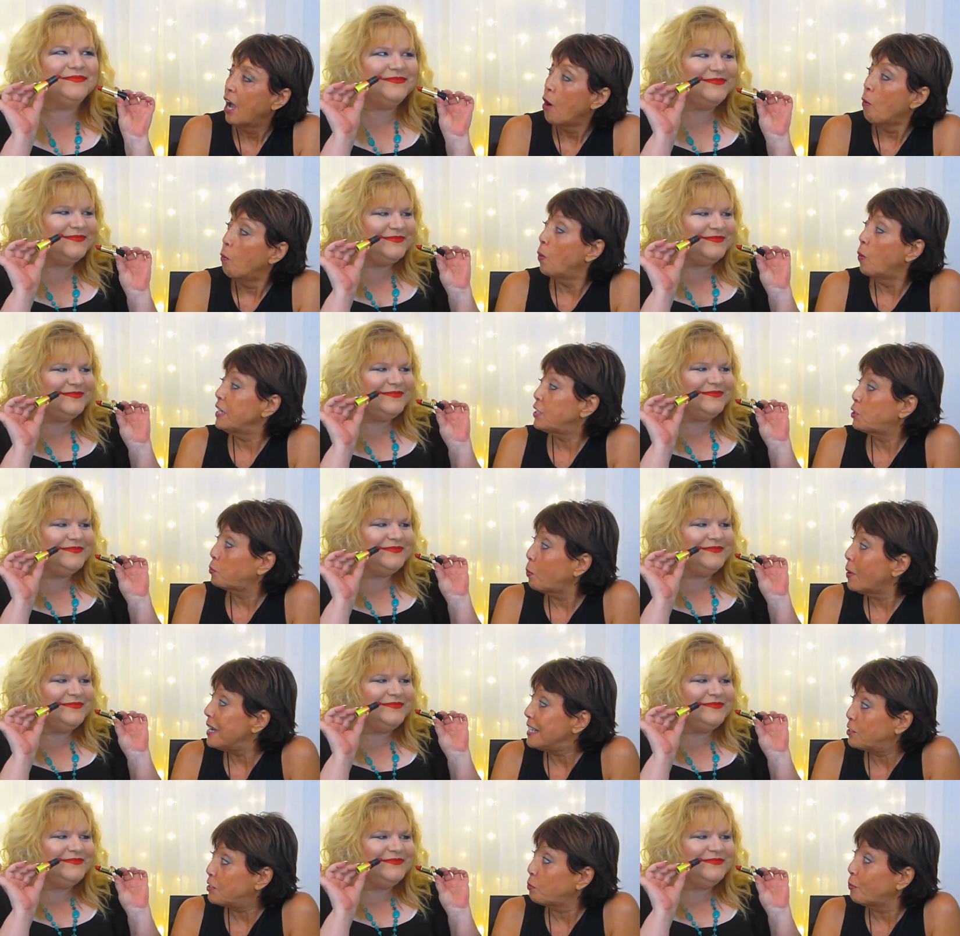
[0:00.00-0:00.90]
Speaker 1: Which
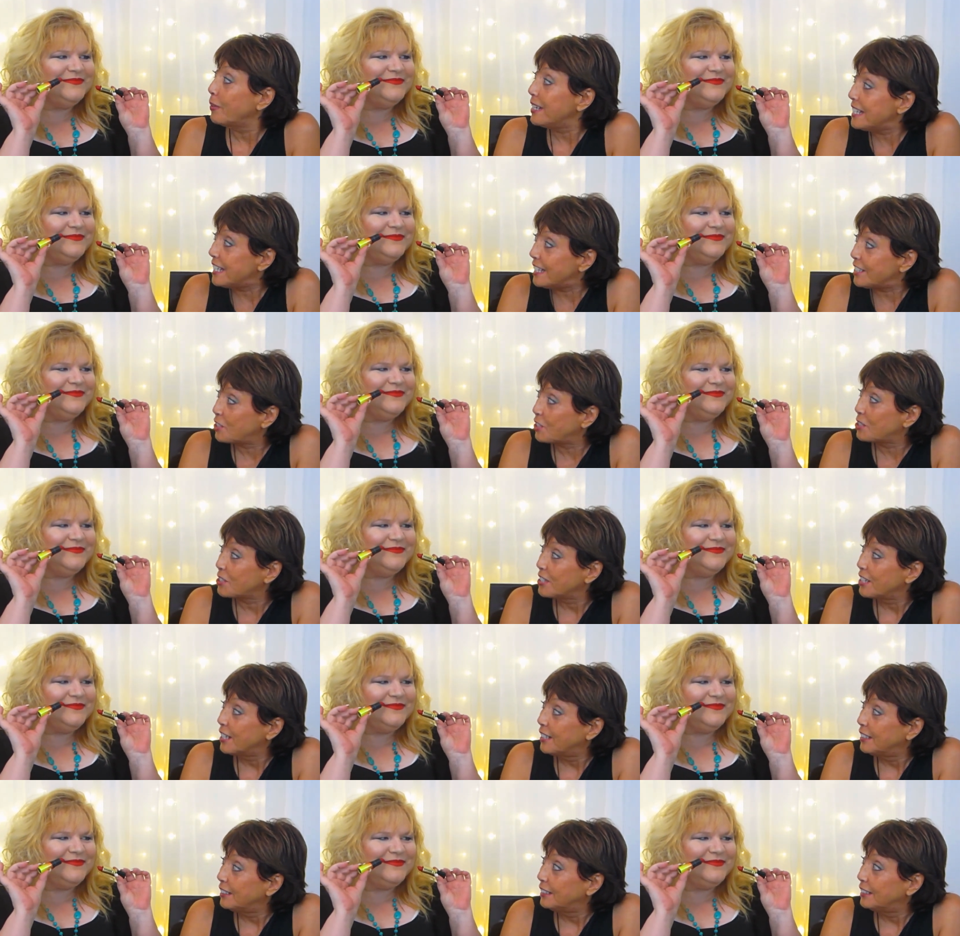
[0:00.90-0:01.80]
one's which?
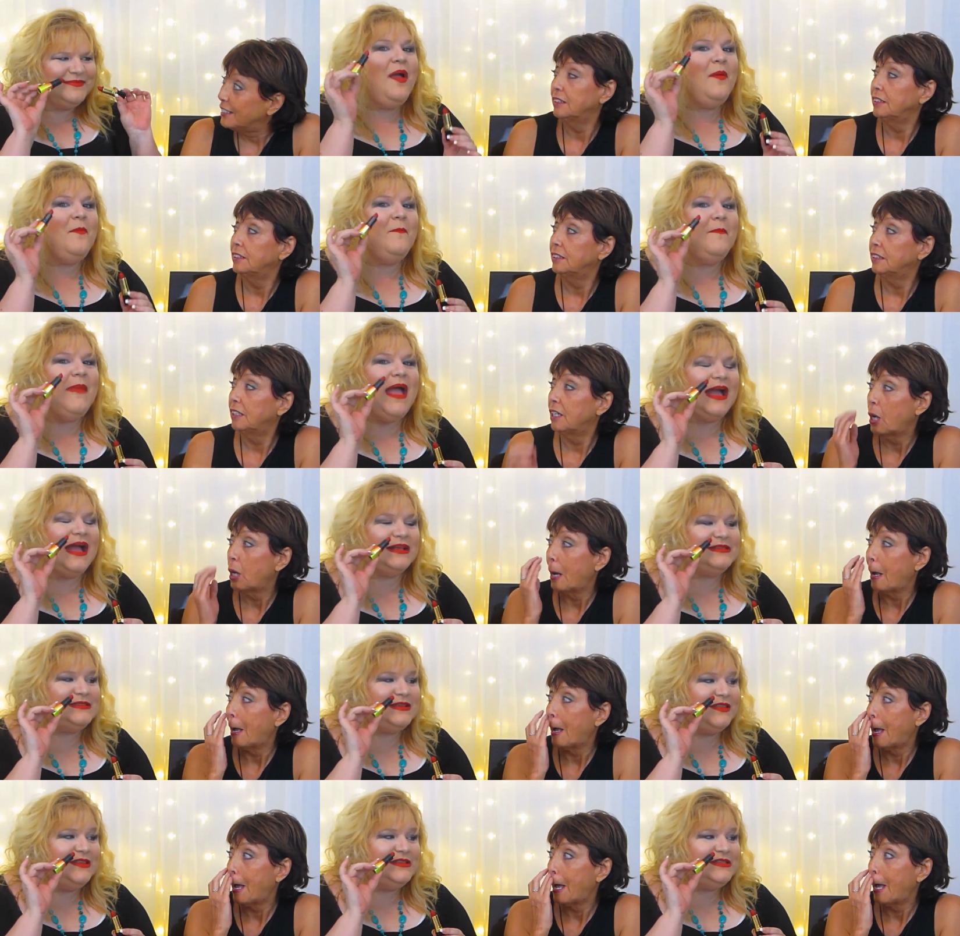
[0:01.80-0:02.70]
Speaker 2: MAC
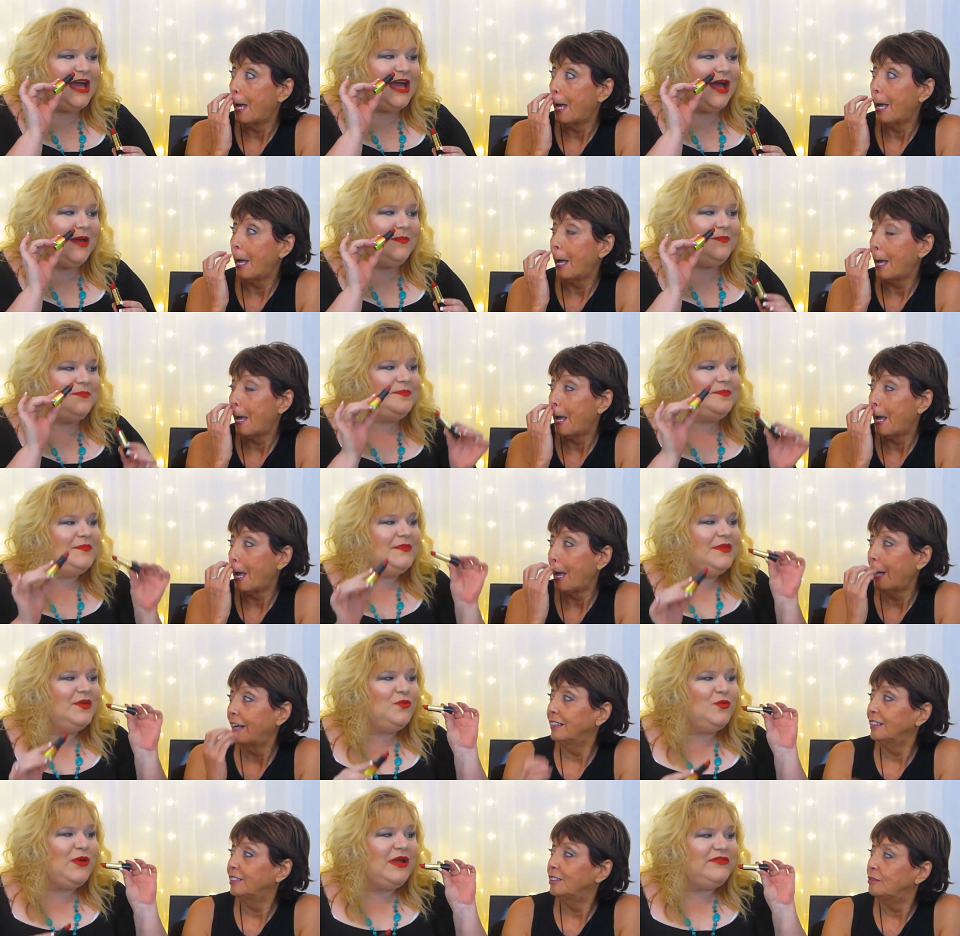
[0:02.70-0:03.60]
is on the top,
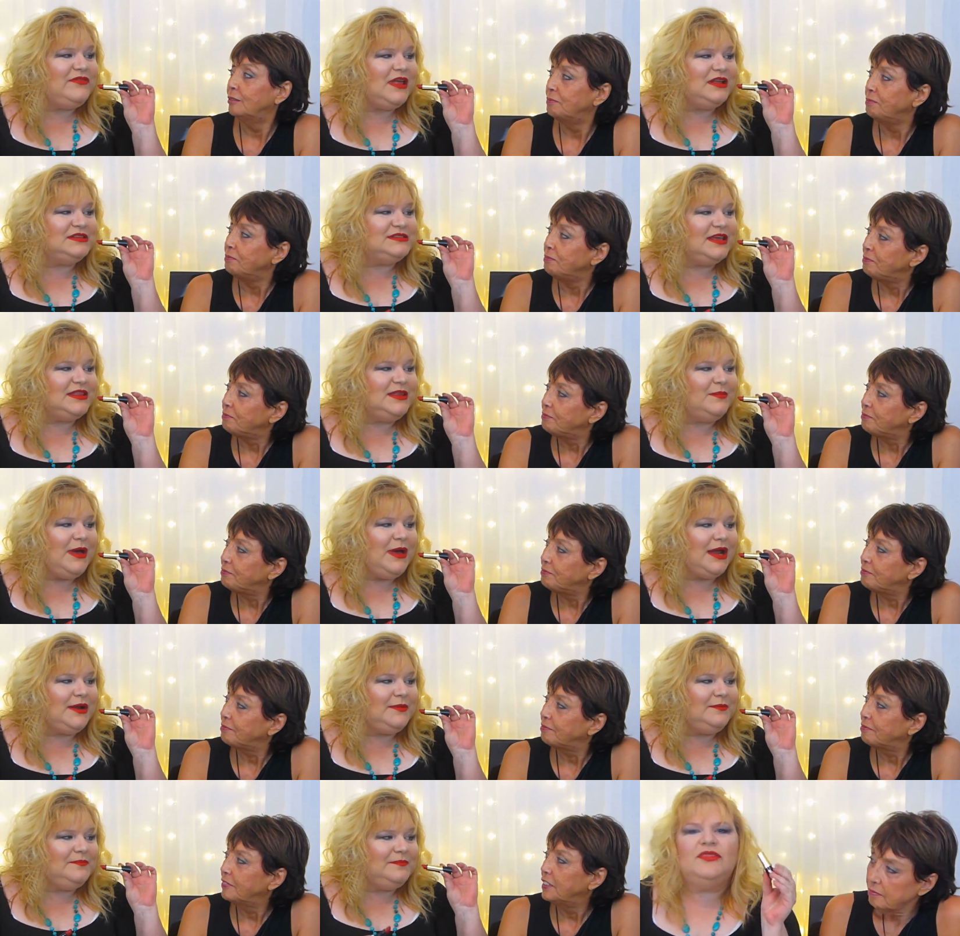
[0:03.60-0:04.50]
Revlon's on the
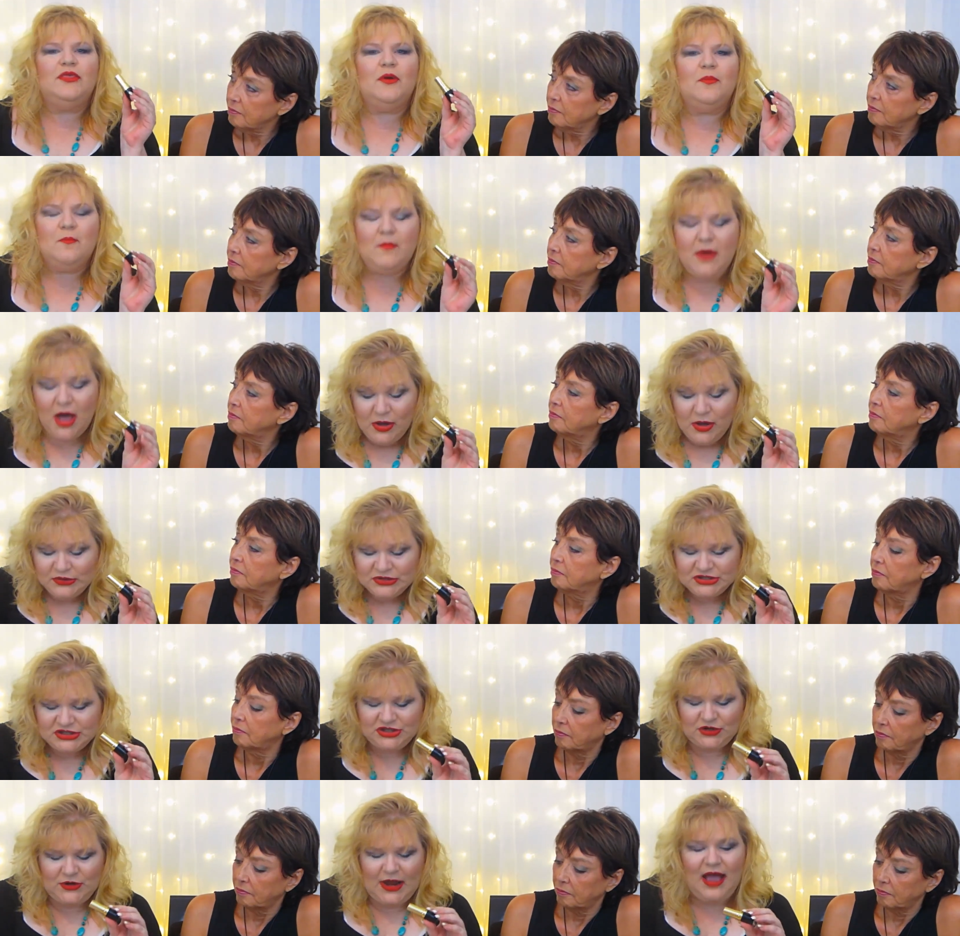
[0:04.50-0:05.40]
bottom. The
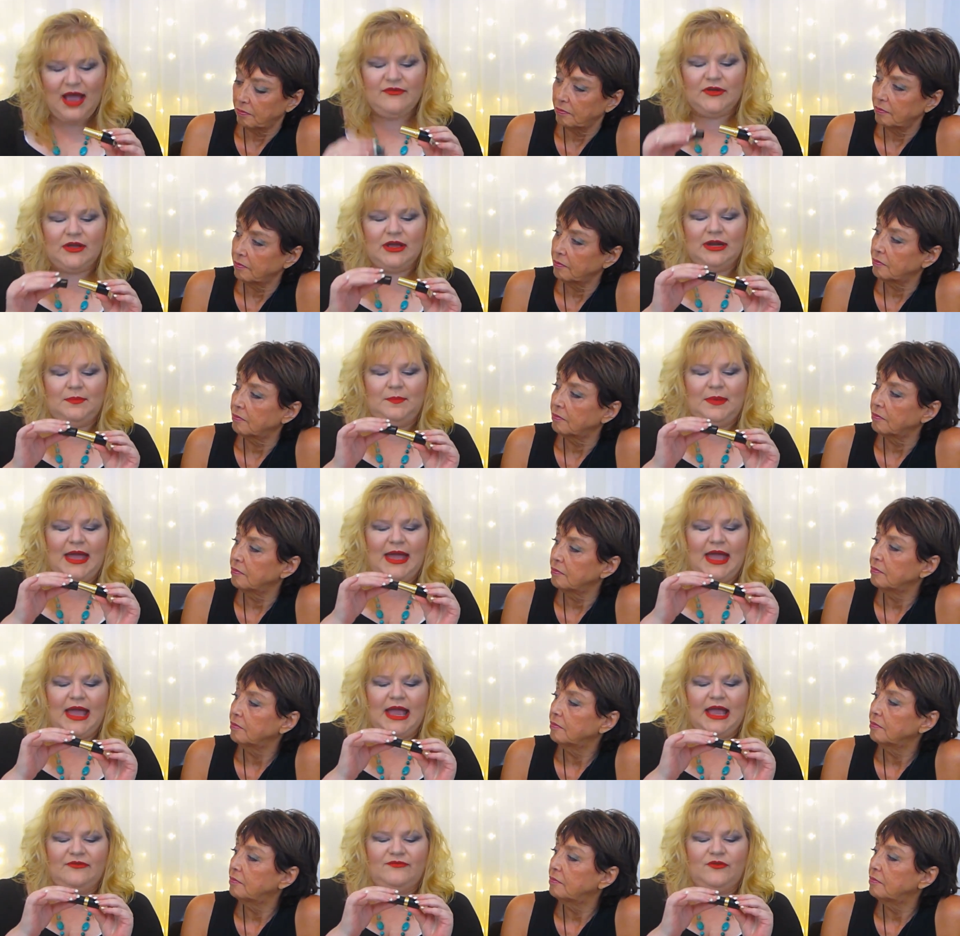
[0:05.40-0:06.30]
most you're ever going to
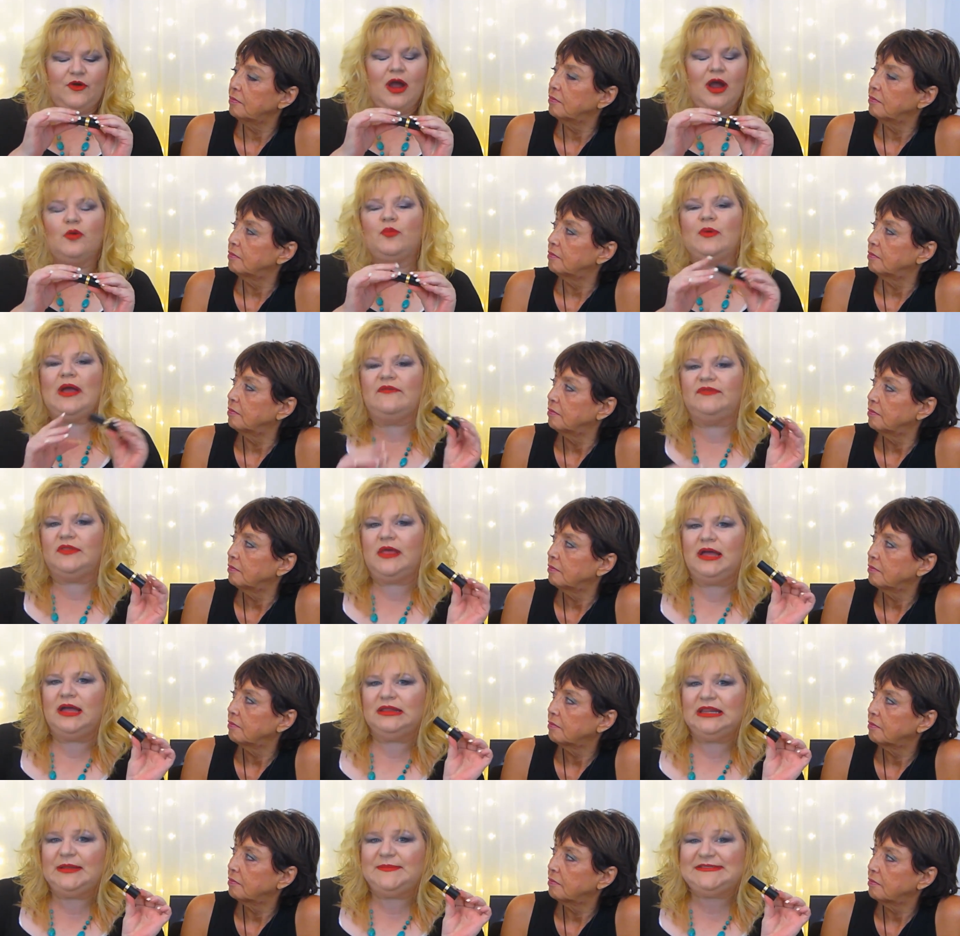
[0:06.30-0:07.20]
pay for a
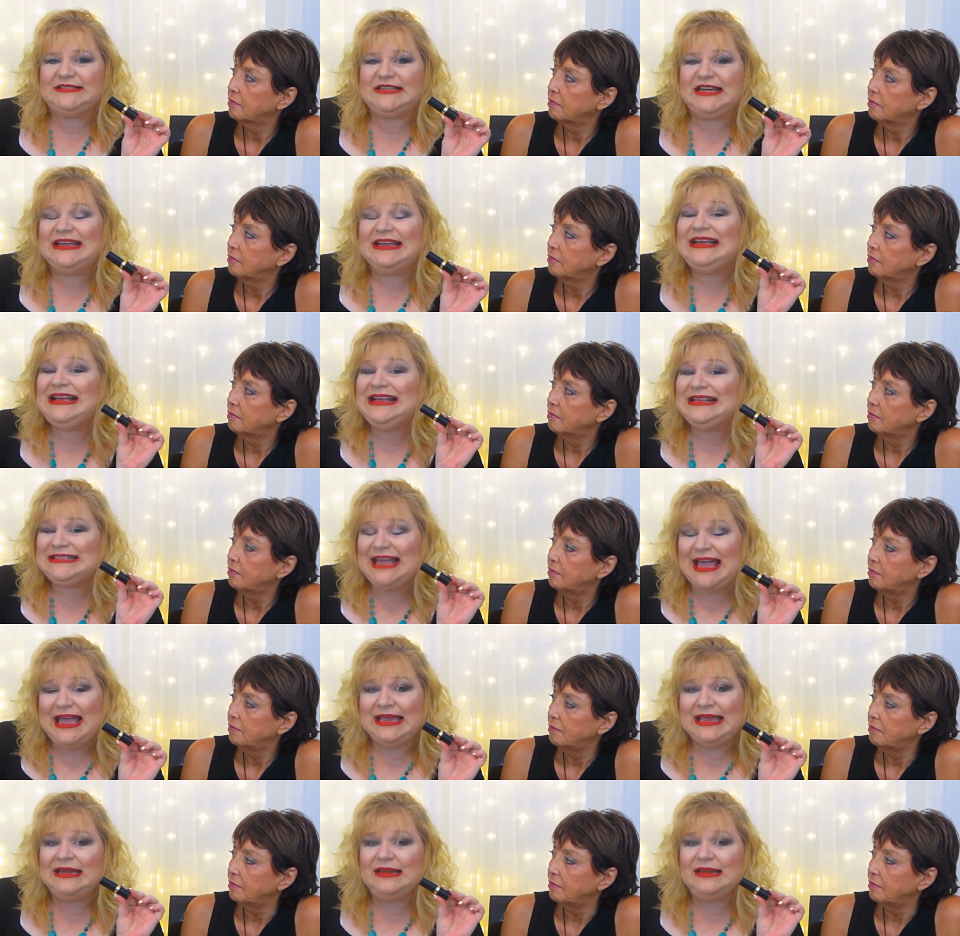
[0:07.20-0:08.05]
Revlon lipstick is eight